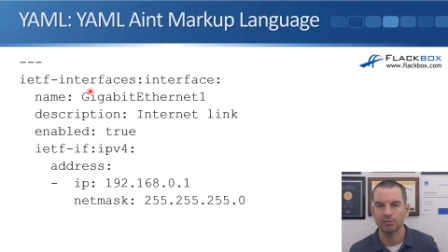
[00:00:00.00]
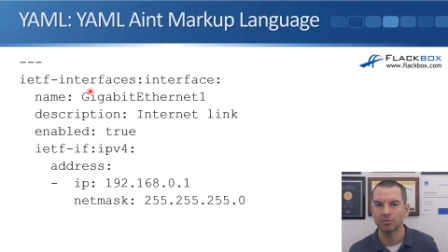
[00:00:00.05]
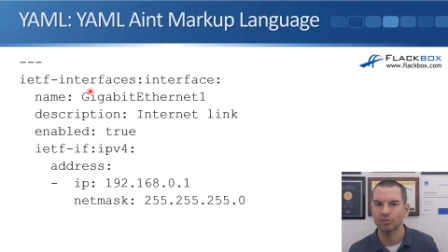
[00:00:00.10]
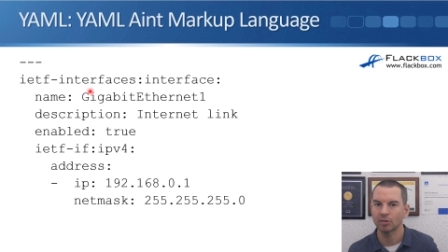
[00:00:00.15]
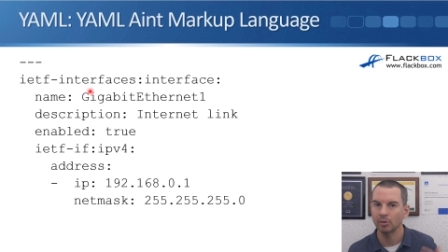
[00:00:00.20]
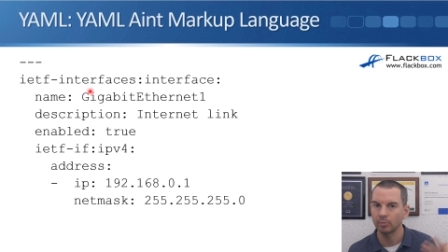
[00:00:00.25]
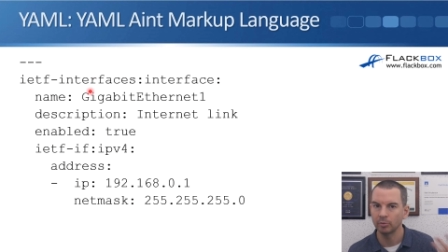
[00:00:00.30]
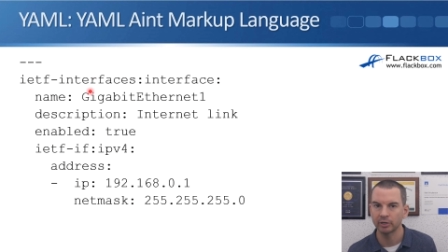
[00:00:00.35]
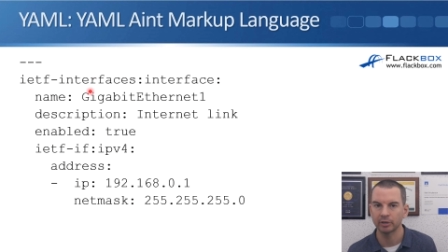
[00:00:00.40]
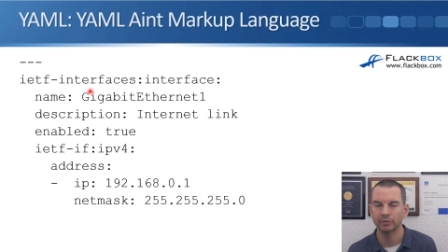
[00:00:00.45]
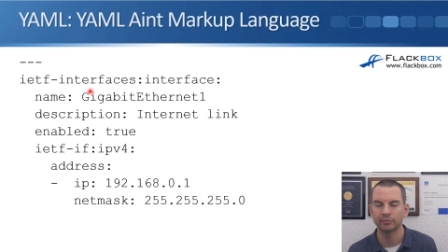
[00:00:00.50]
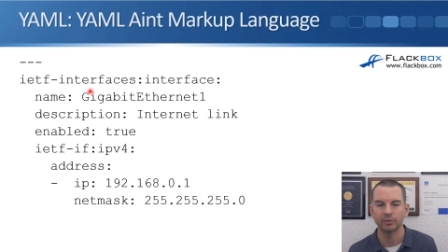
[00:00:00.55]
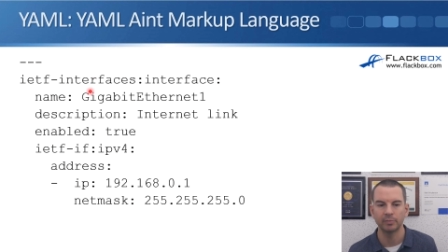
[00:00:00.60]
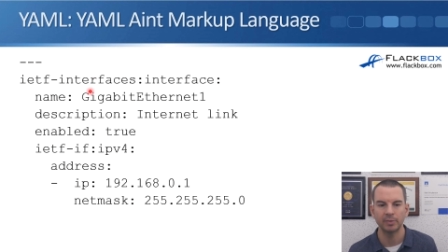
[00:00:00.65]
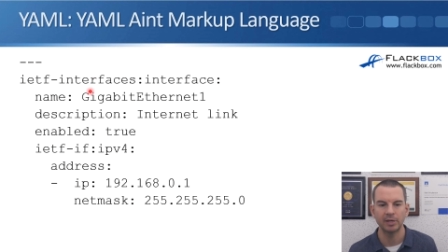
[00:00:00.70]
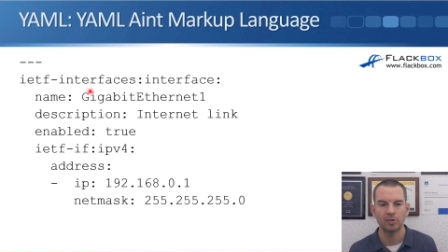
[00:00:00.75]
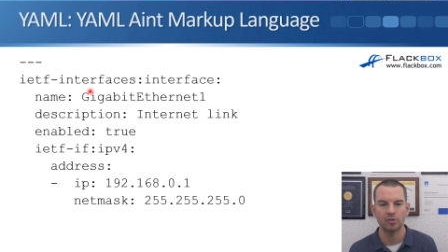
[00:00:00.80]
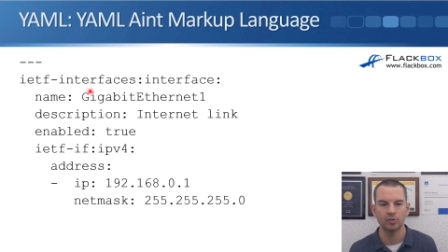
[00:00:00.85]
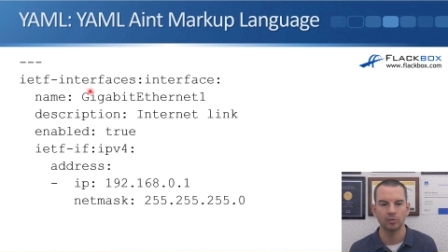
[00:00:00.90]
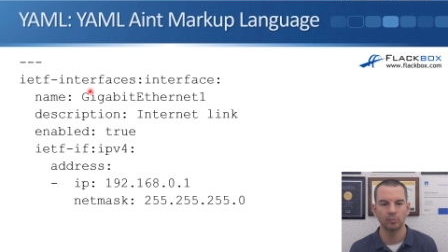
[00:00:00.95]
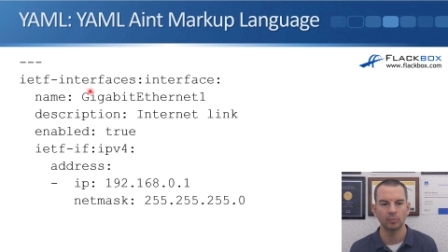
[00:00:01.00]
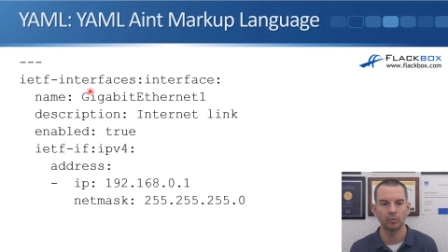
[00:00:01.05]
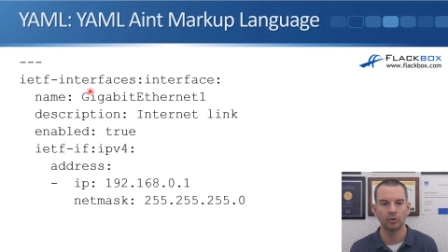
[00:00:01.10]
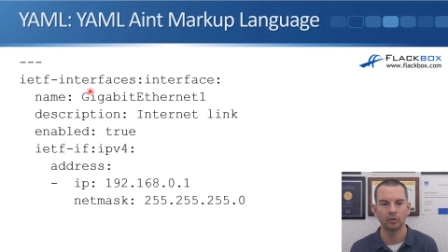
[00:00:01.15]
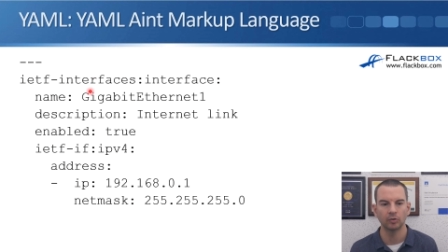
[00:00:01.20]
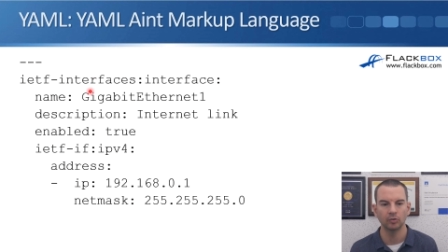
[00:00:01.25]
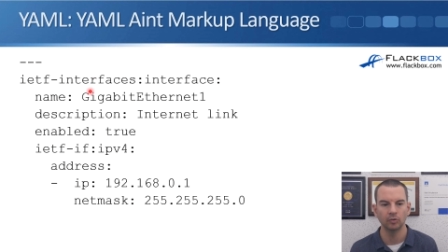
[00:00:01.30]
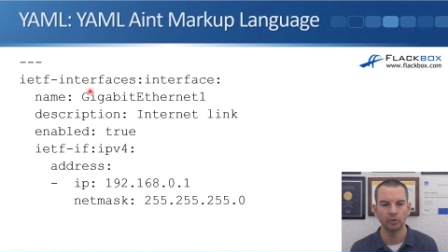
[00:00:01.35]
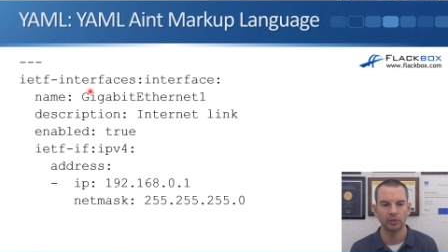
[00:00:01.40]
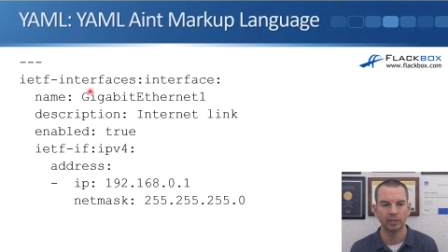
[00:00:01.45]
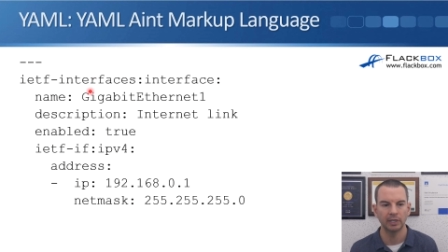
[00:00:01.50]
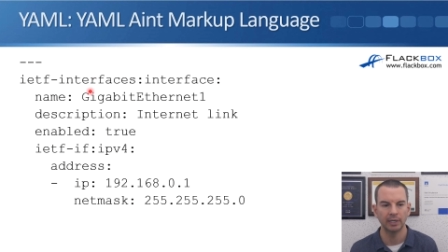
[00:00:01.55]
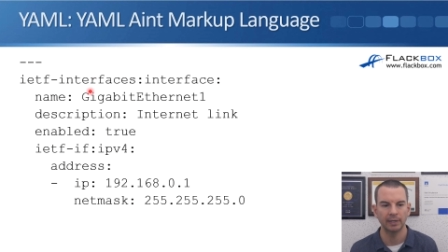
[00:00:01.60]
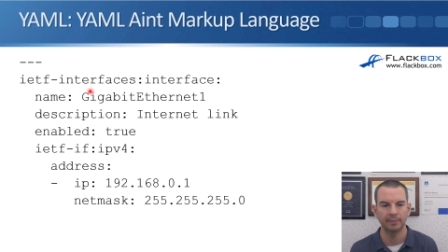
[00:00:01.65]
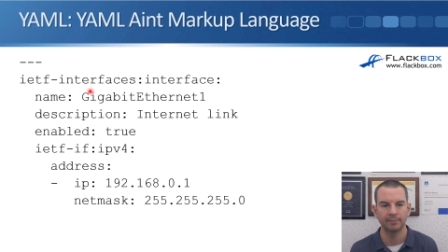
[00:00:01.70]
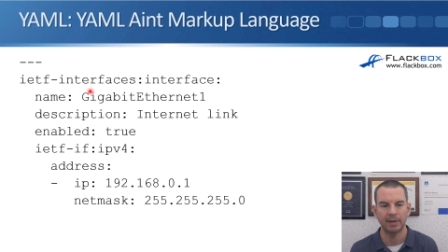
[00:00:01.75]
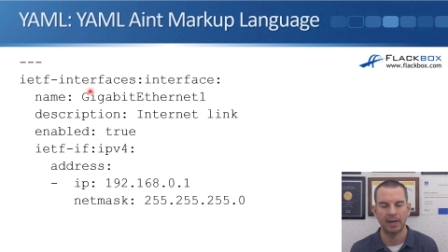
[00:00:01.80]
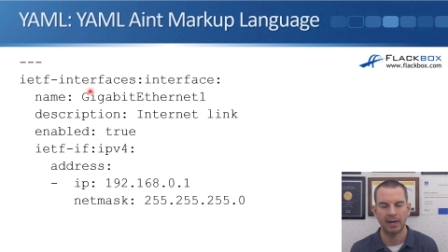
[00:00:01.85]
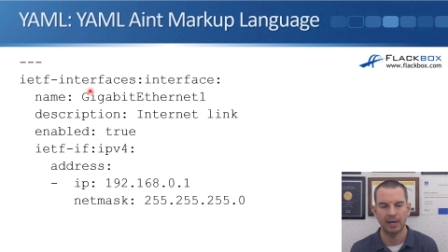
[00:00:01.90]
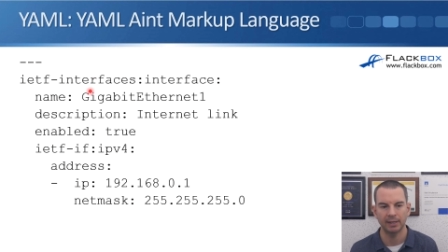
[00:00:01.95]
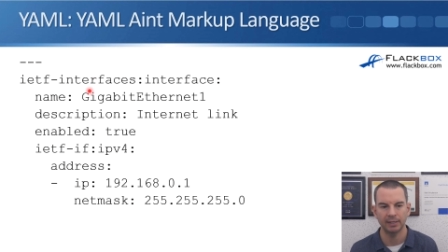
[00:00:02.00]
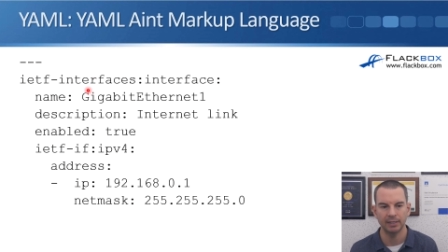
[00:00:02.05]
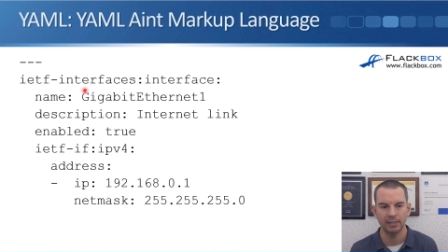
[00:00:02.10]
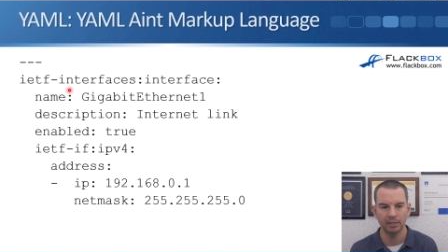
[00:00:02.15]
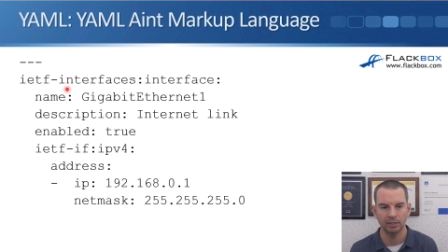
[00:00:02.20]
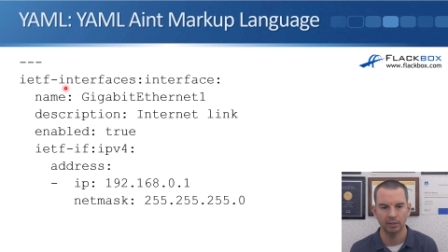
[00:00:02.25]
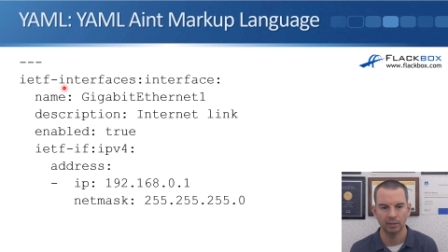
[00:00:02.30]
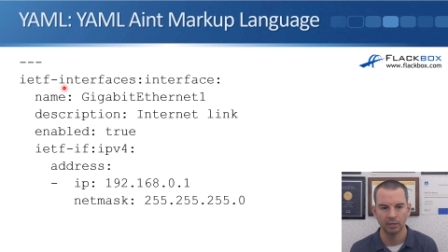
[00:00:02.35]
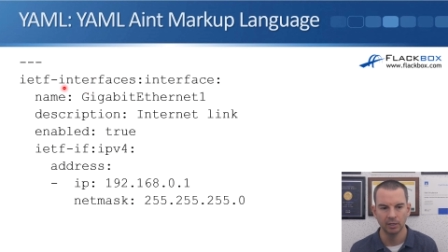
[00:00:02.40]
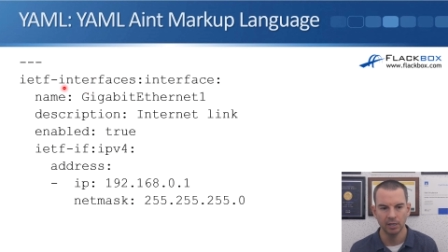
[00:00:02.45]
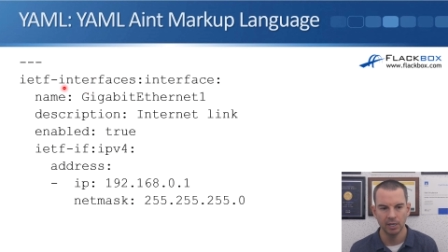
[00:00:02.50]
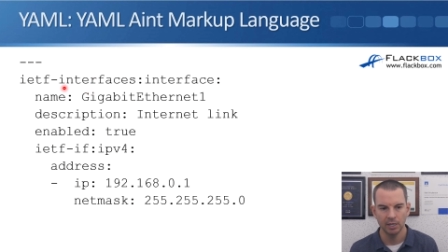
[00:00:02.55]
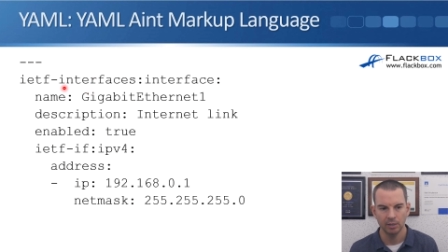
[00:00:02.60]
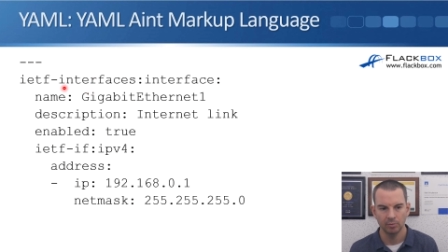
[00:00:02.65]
similar information we're looking at here.